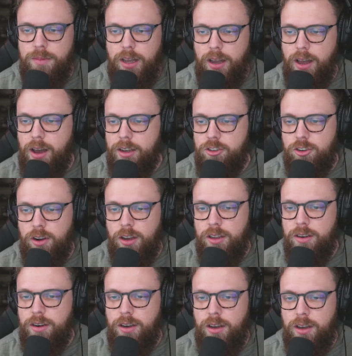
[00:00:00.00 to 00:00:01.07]
Like, I try
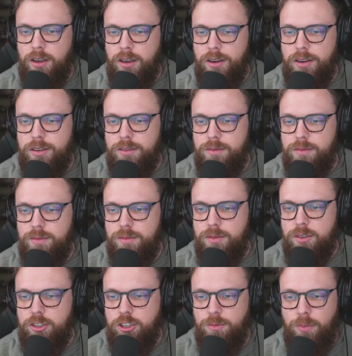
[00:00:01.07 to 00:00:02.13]
and
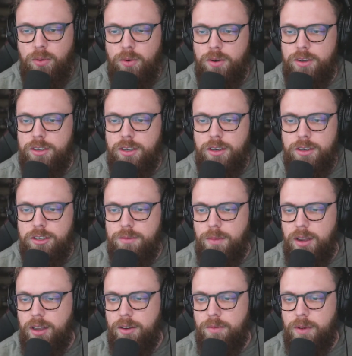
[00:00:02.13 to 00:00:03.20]
support as
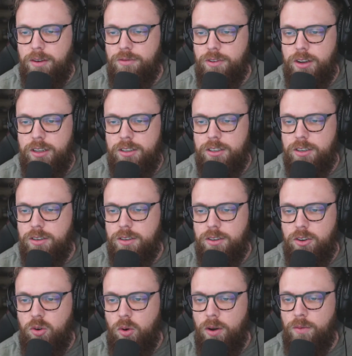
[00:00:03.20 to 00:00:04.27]
many of my friends
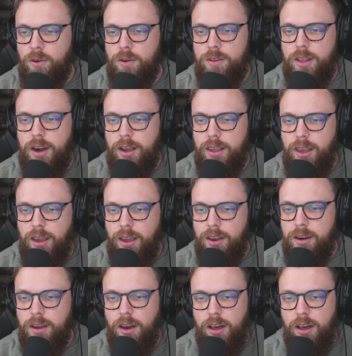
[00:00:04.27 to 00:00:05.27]
and whoever that I can.